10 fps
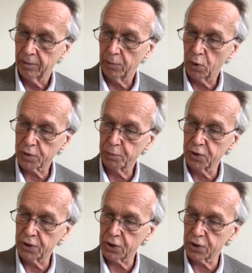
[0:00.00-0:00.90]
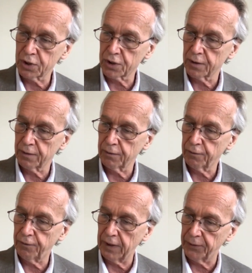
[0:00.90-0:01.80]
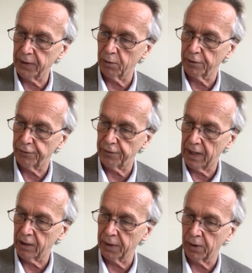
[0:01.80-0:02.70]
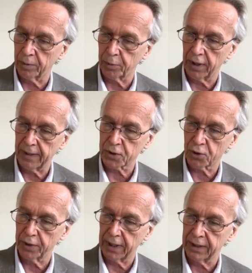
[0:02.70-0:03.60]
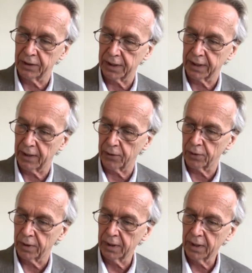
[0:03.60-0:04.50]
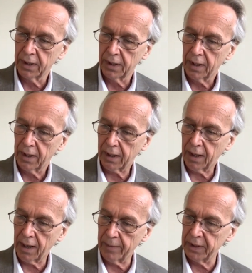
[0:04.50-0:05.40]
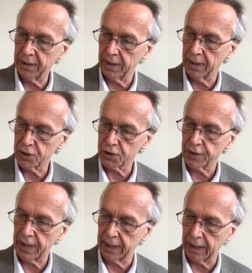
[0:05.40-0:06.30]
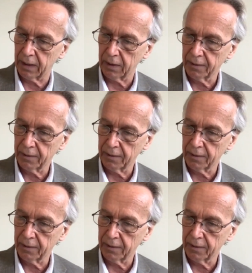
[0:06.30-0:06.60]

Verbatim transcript: Most musicians felt they were following or perhaps creating together a common aesthetic.